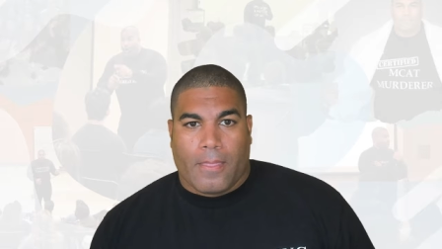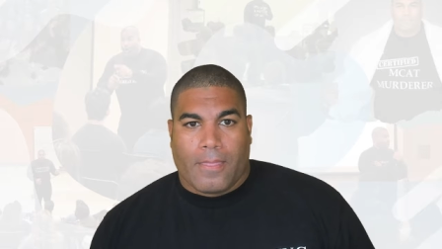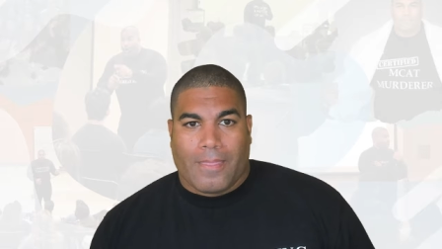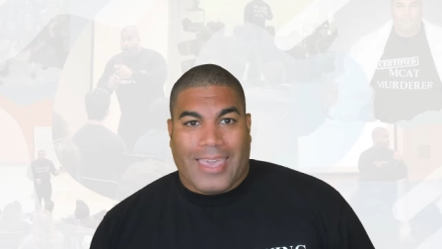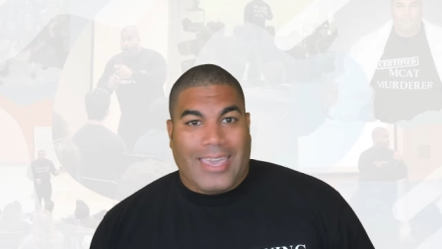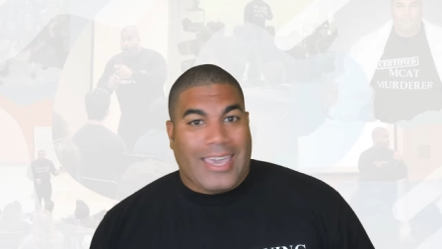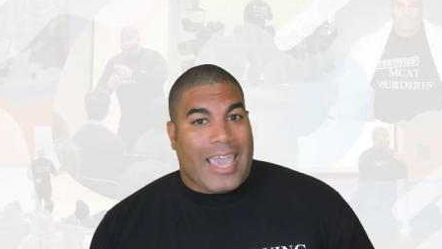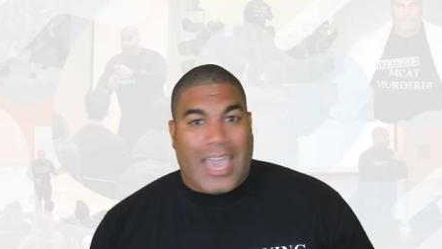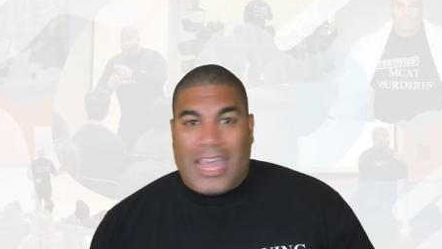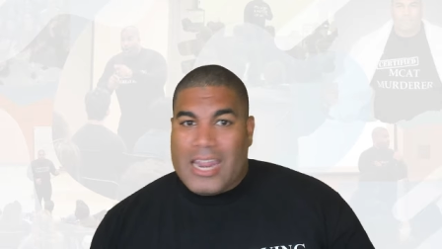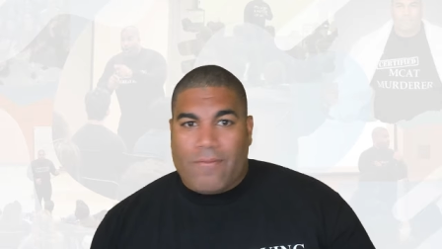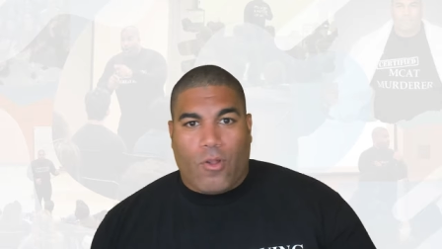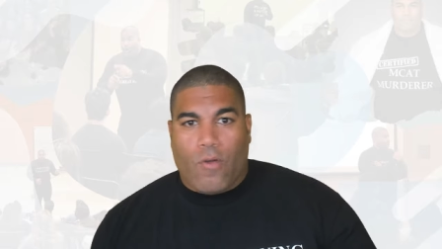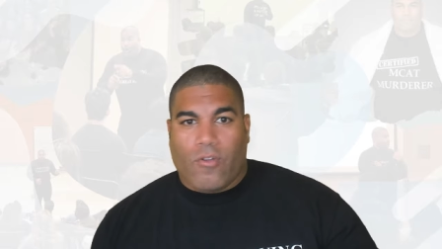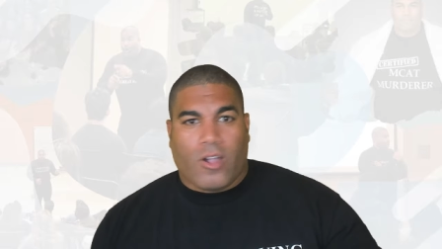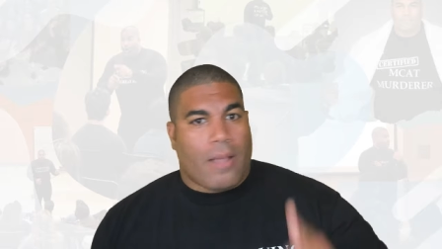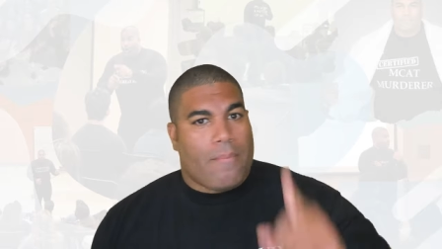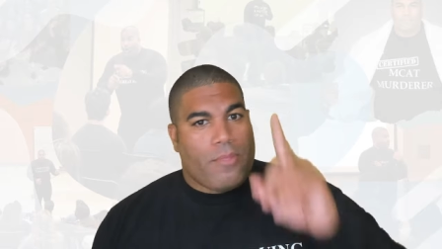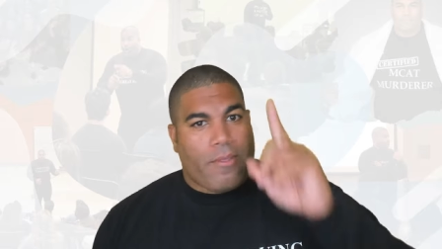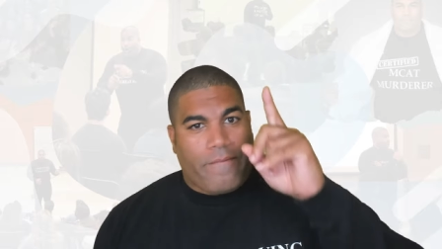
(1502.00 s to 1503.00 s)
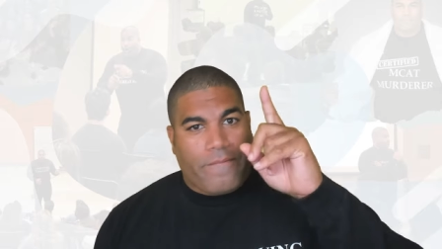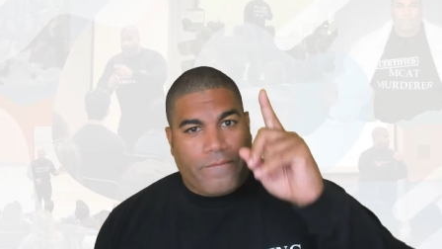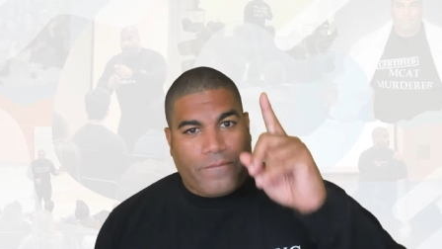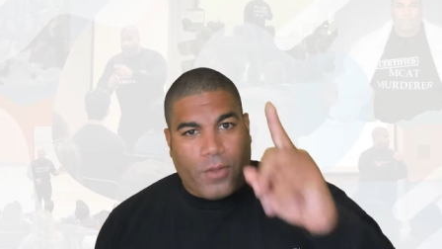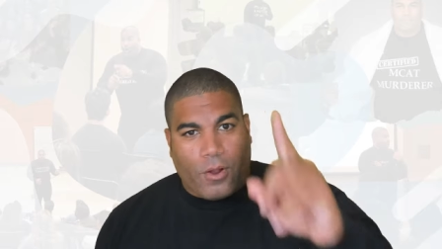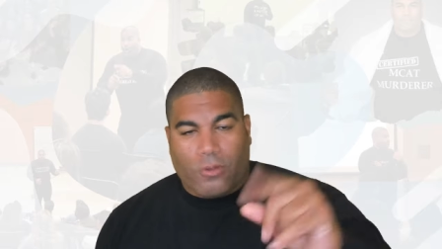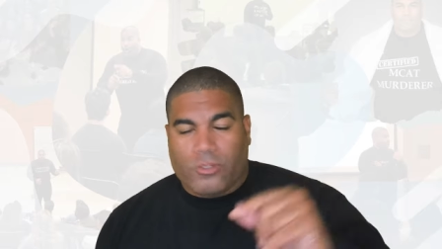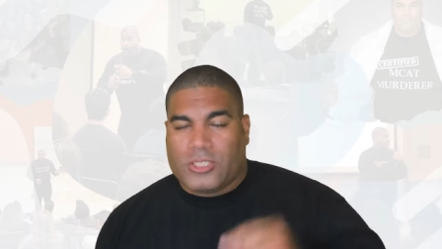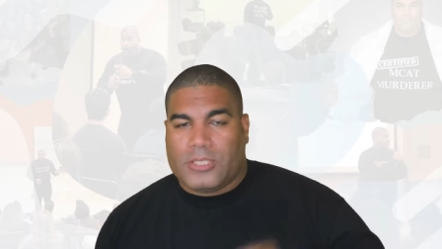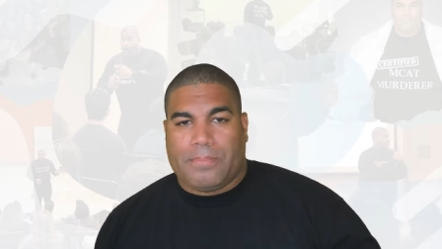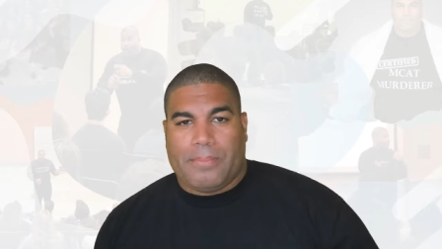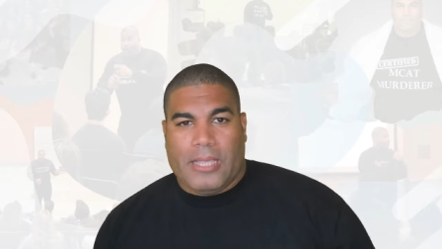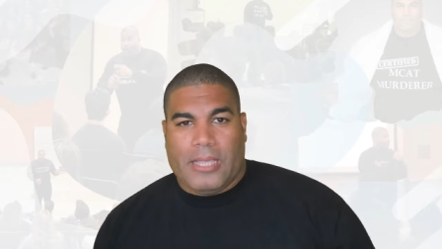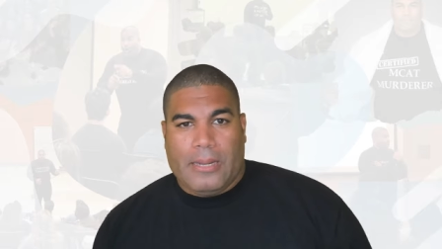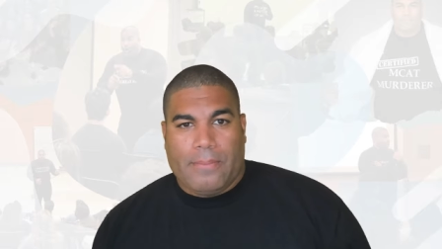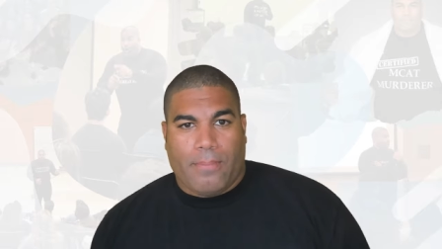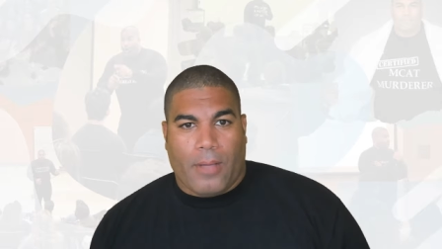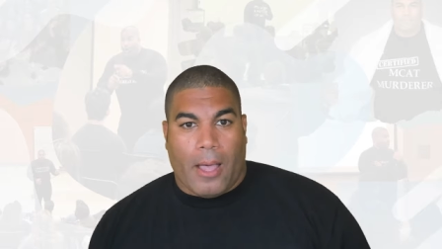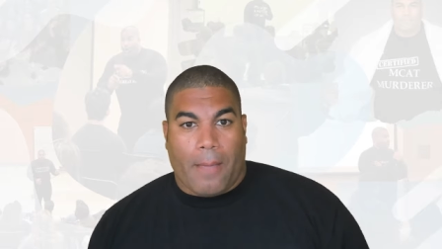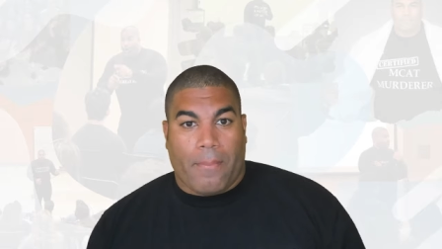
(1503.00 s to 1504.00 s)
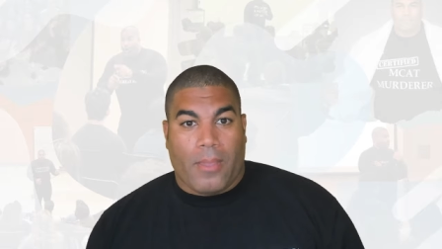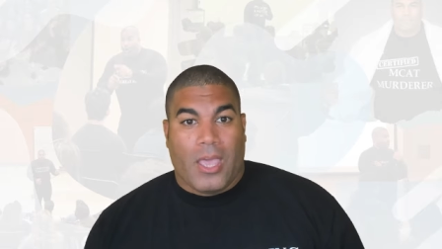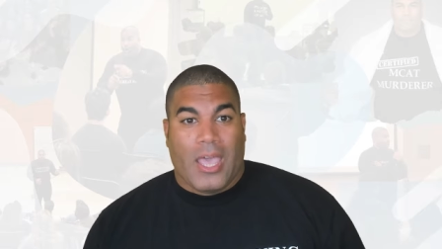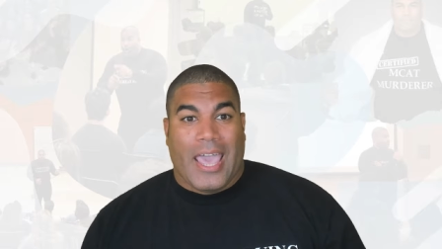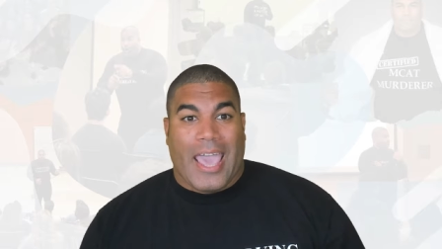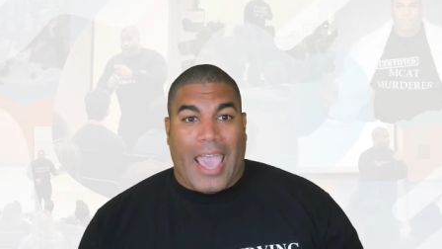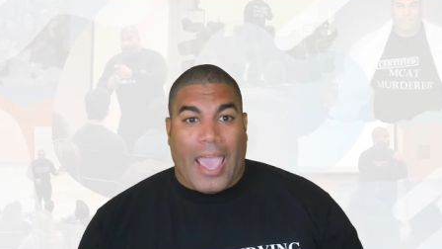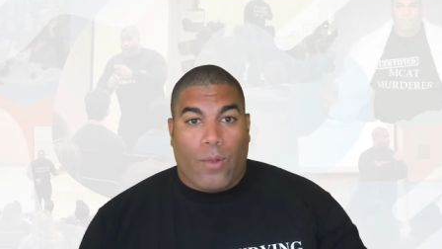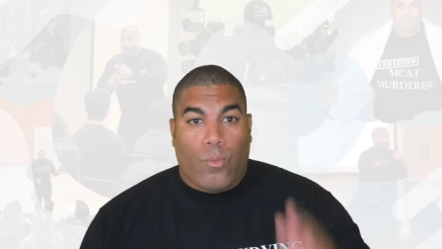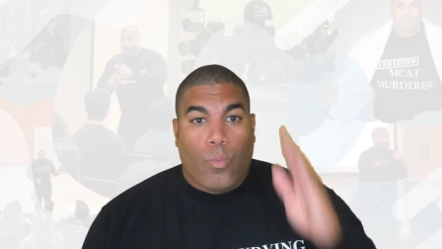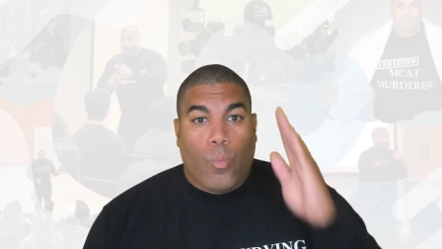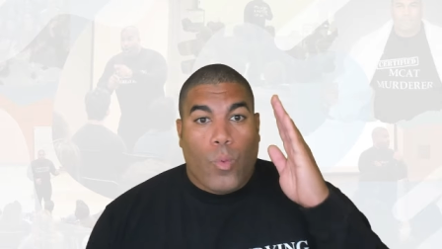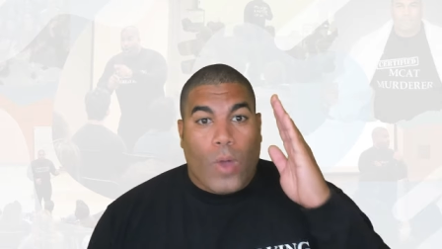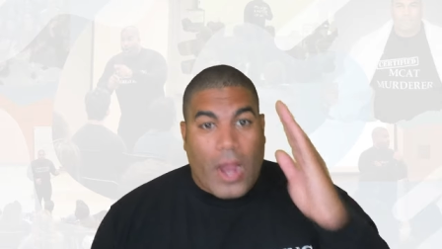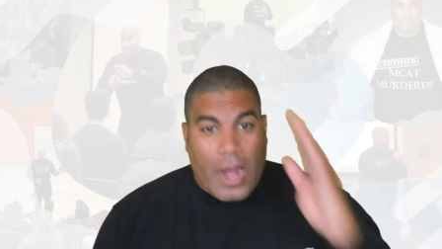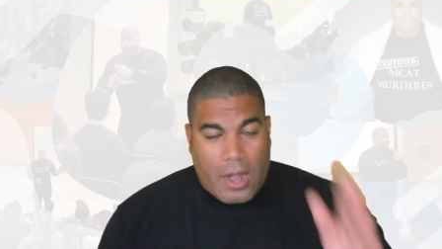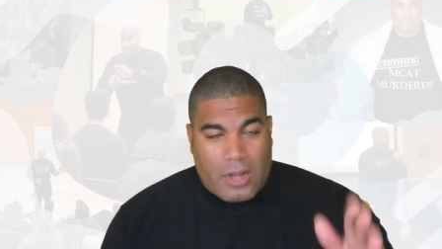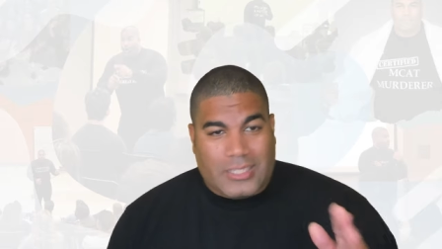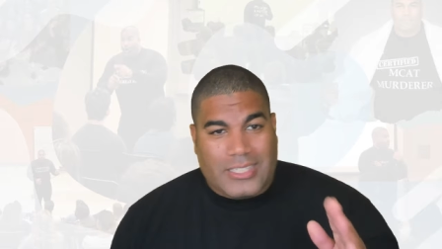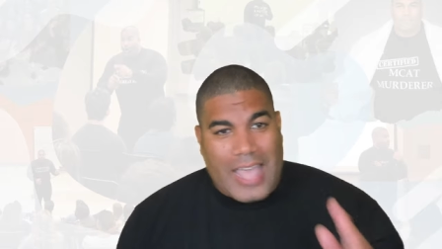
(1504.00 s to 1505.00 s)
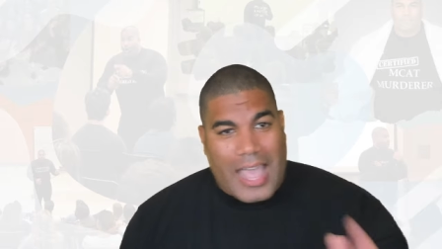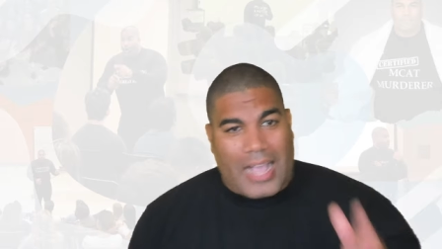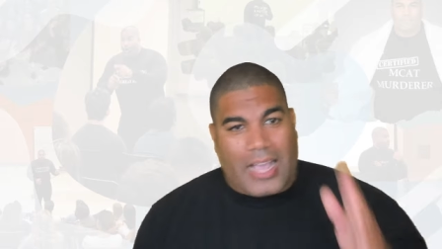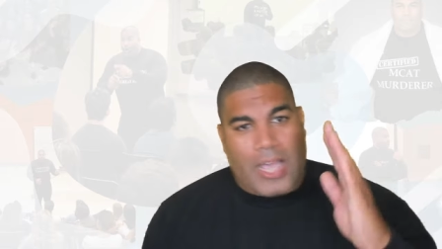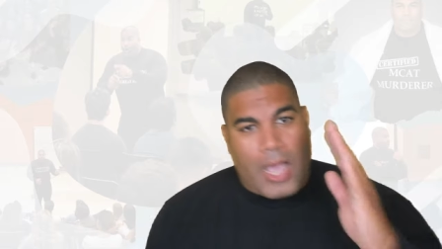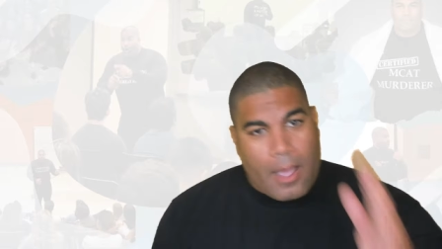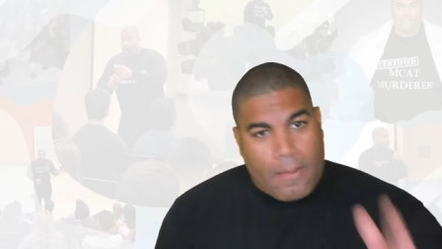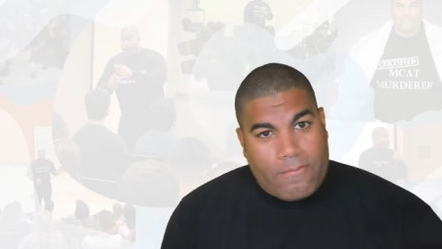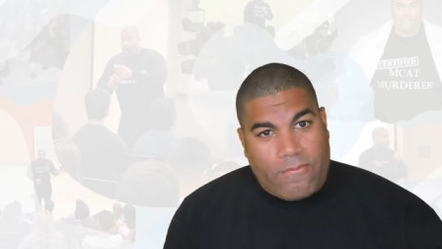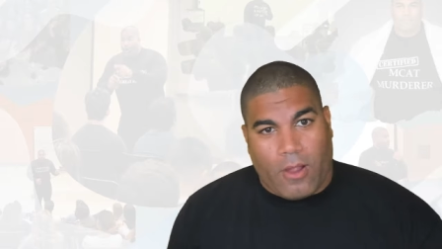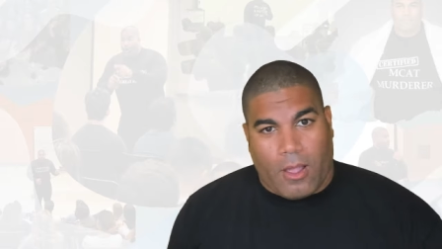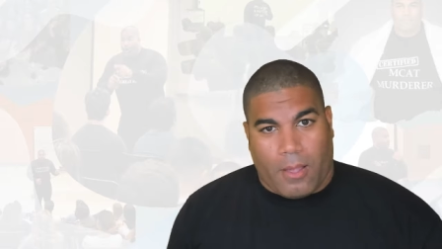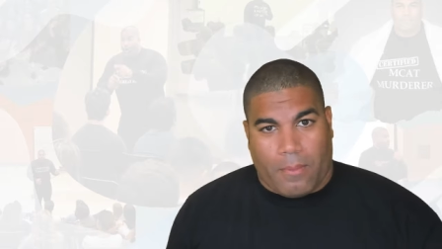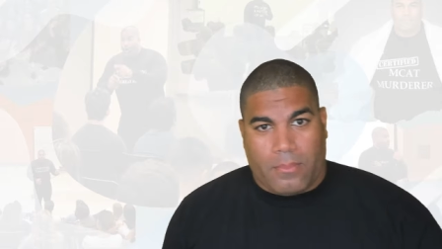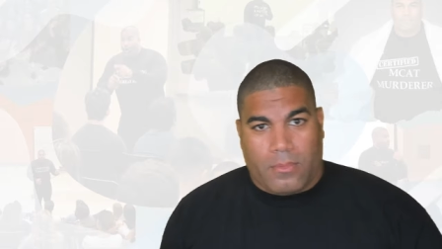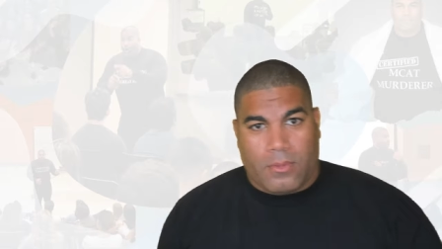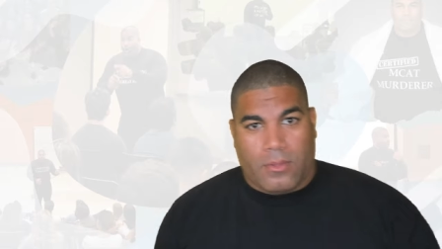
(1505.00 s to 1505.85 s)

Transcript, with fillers: They can't even overcome the first speed bump. And where does that come from?